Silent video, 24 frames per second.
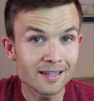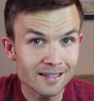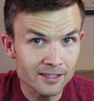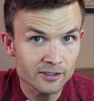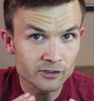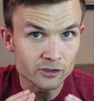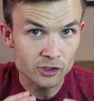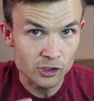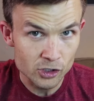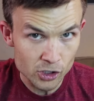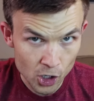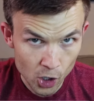
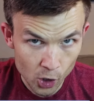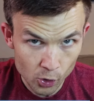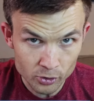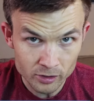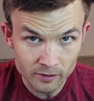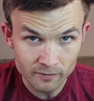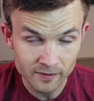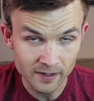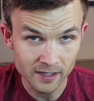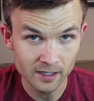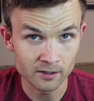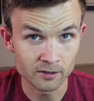is no
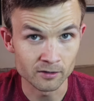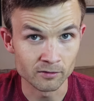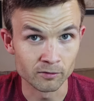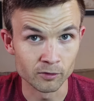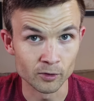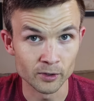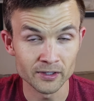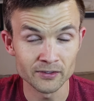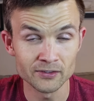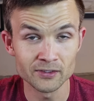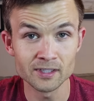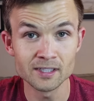definitive
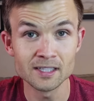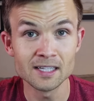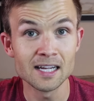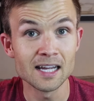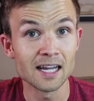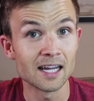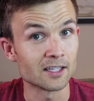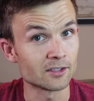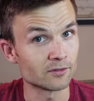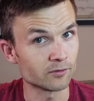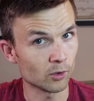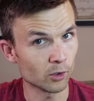reason
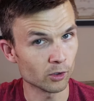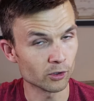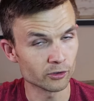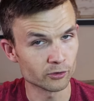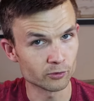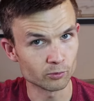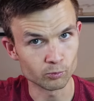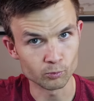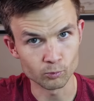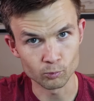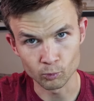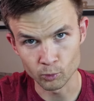as far
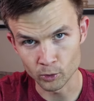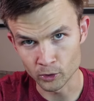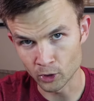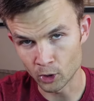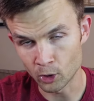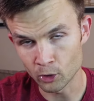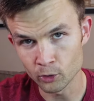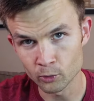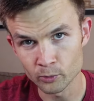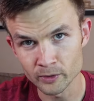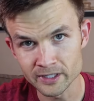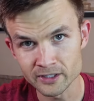as with
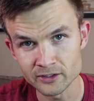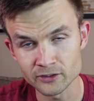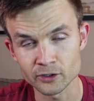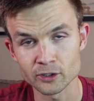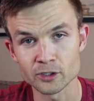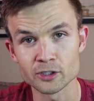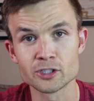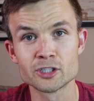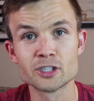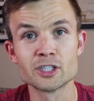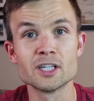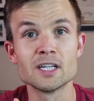all the
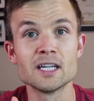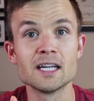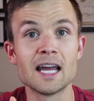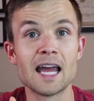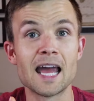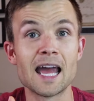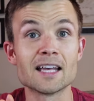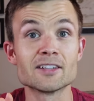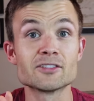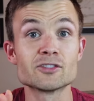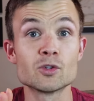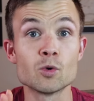research
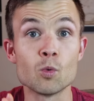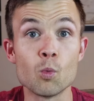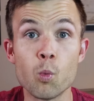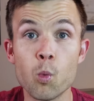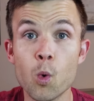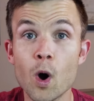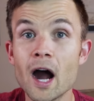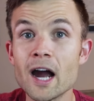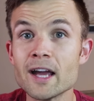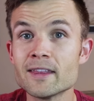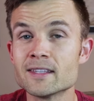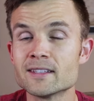as to
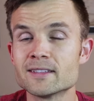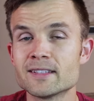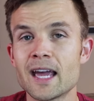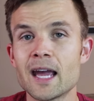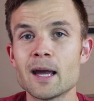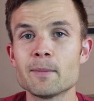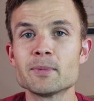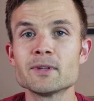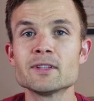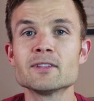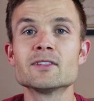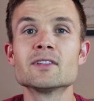why this
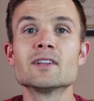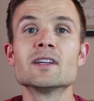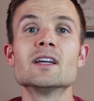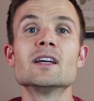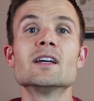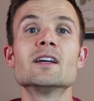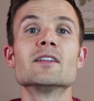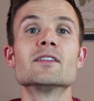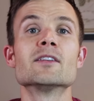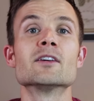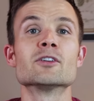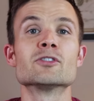happens.
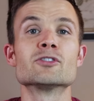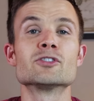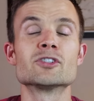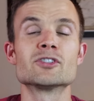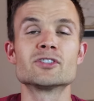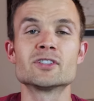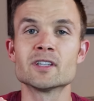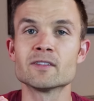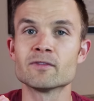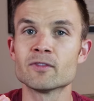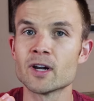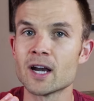There's
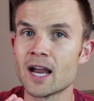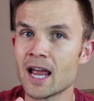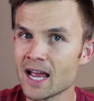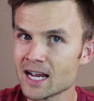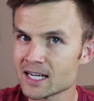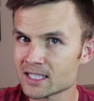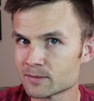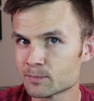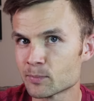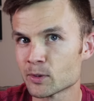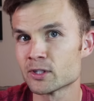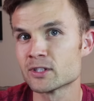just different
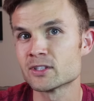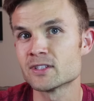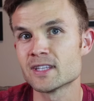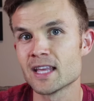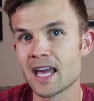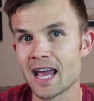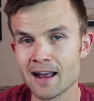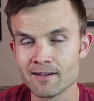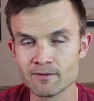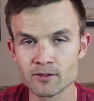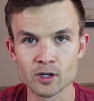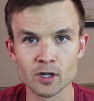experts
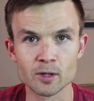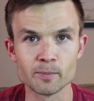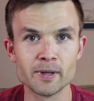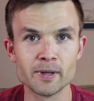that have their